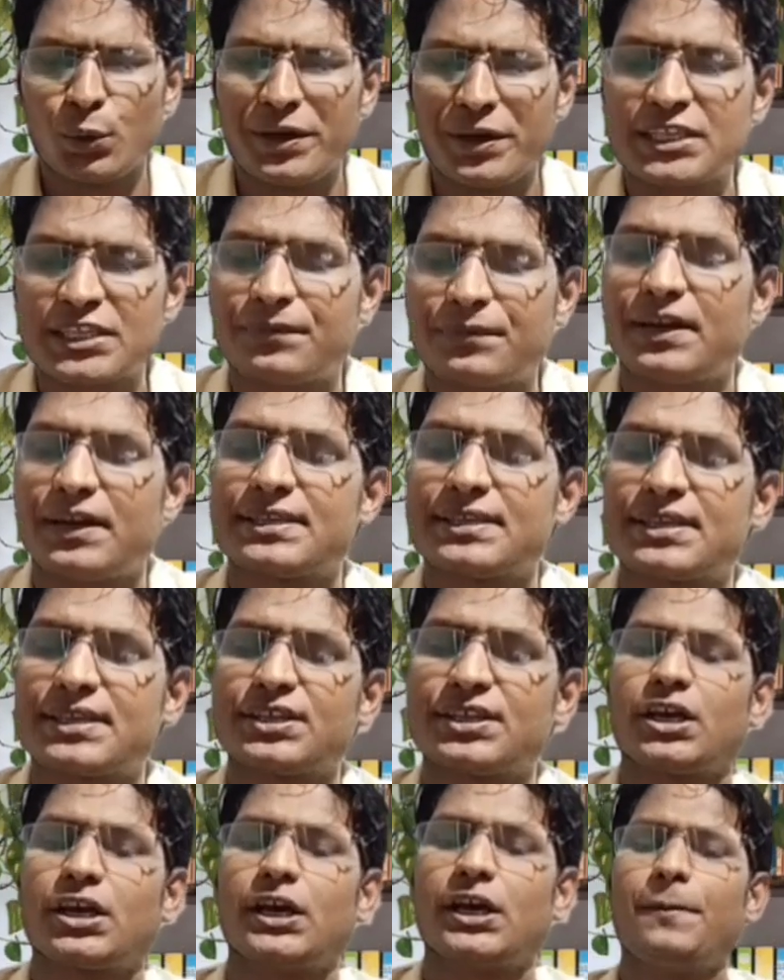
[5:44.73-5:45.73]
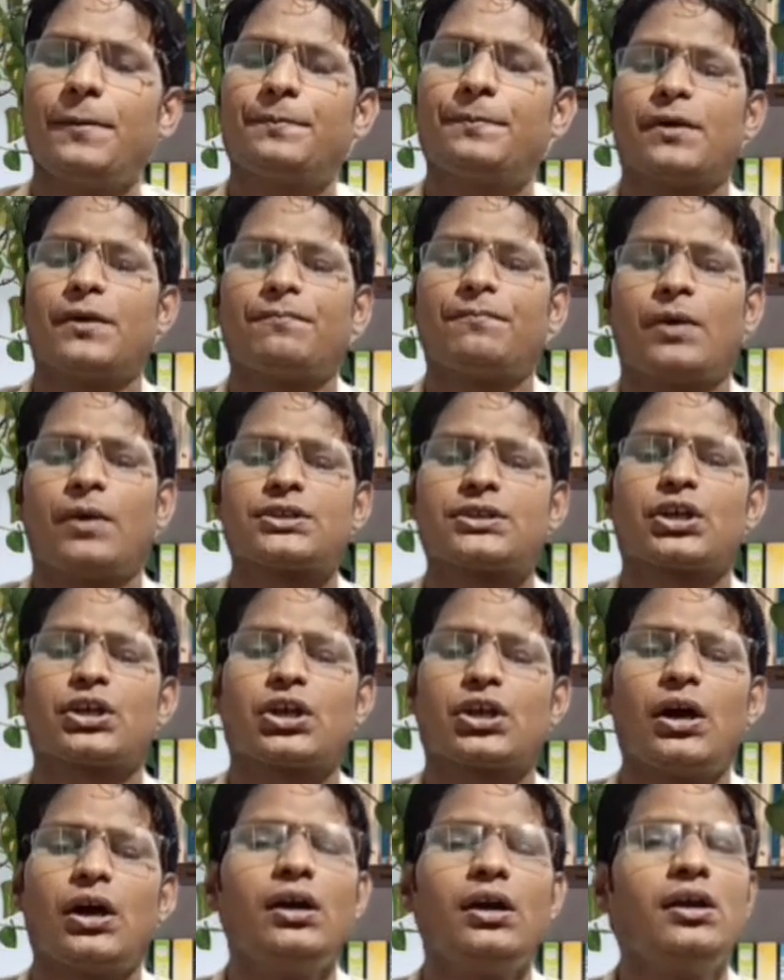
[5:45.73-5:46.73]
aspiration if the pot or
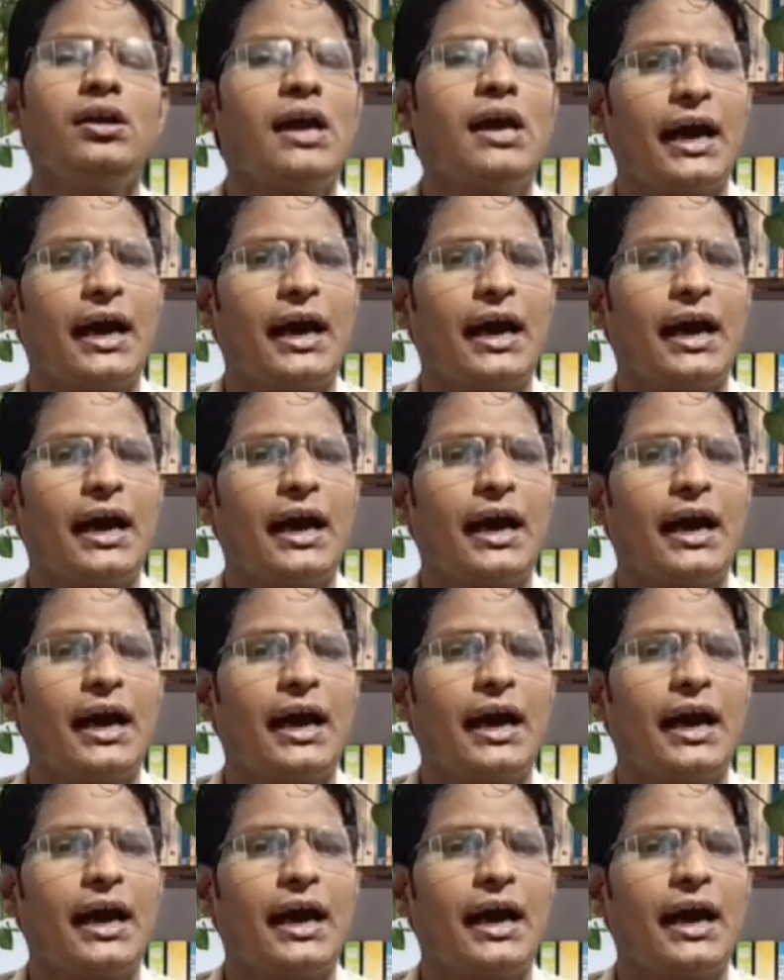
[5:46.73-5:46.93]
co,